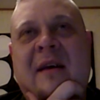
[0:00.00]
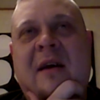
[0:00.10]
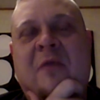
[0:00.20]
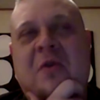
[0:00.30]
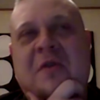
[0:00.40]

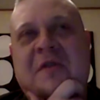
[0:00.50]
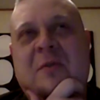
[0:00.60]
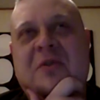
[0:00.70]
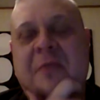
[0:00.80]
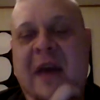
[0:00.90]
of course, there were
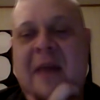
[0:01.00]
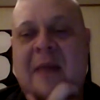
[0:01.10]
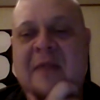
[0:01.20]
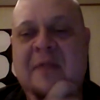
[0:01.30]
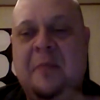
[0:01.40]
some
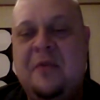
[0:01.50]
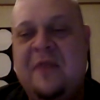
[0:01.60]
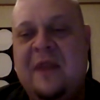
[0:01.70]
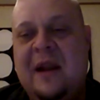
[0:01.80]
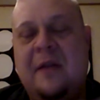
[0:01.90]
games that put
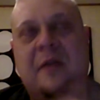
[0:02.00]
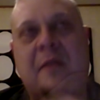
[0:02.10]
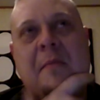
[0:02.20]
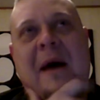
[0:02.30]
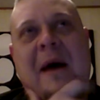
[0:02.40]
Finland on the
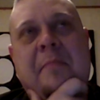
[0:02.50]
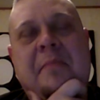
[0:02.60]
map.